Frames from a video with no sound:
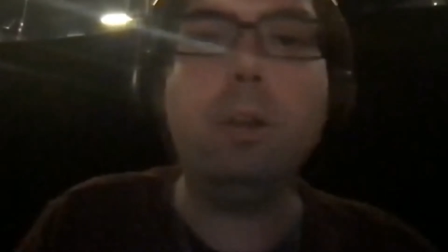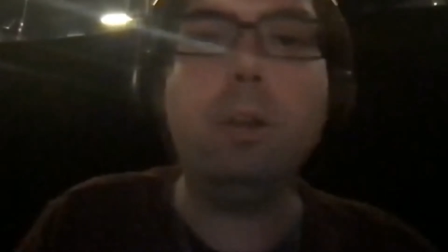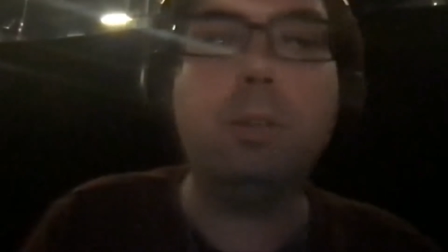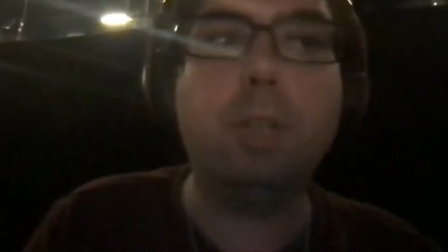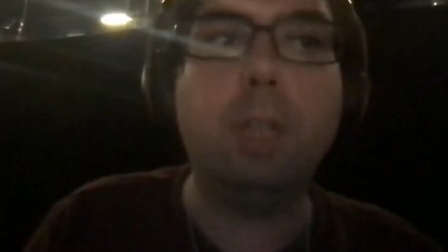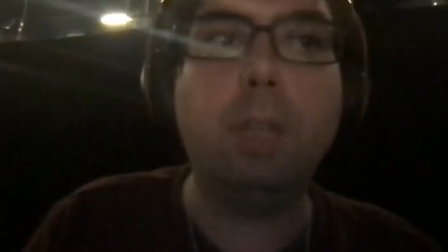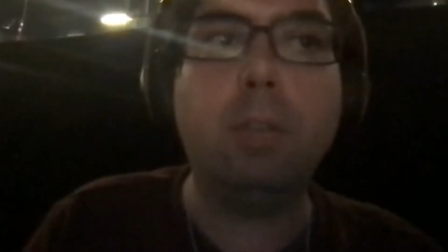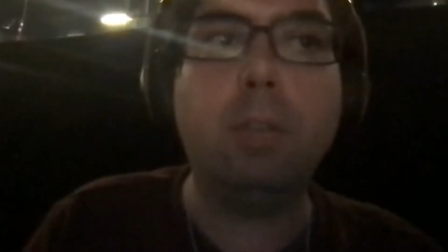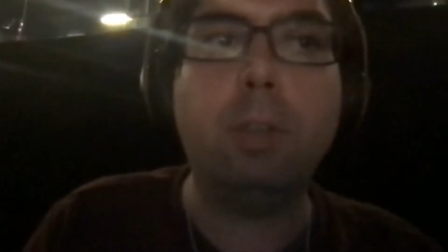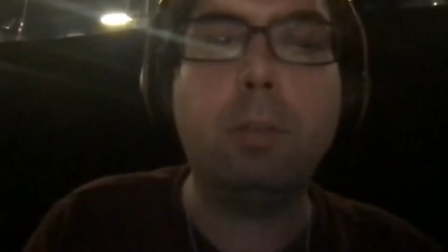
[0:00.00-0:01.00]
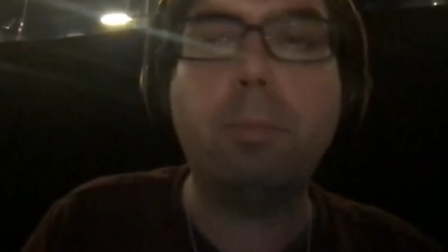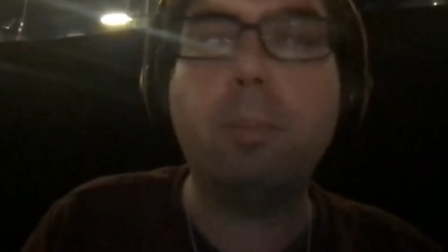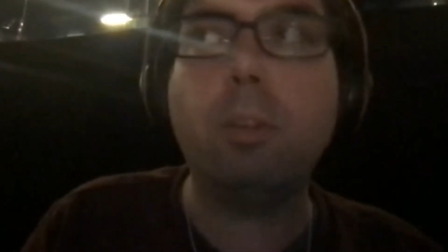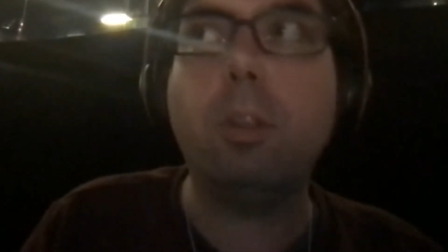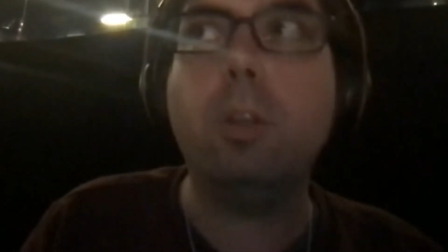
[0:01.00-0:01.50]
I know Steve has,
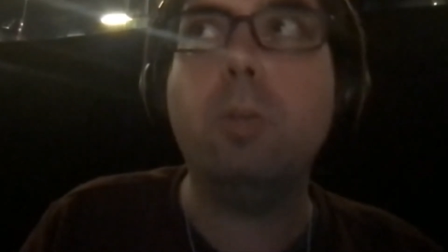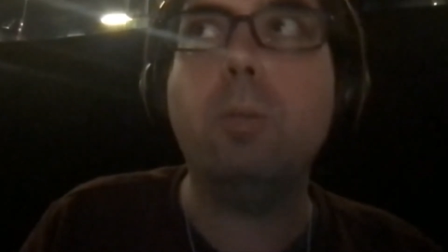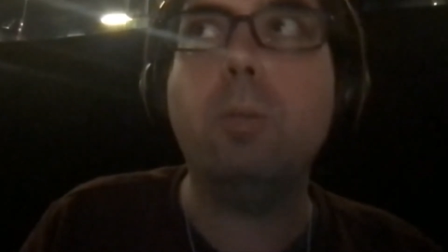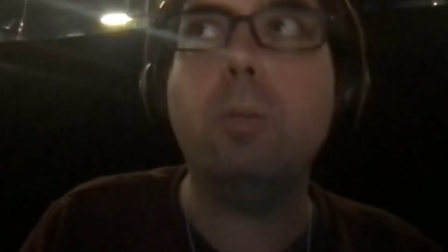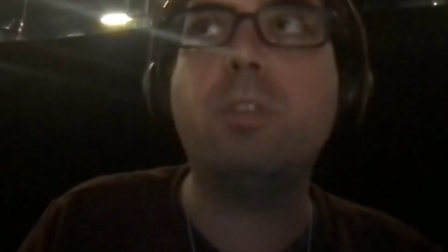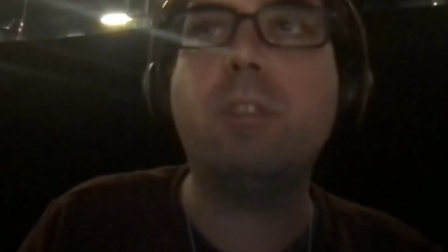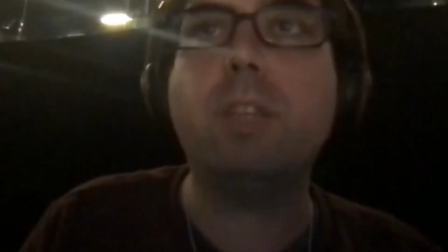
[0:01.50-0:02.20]
you know,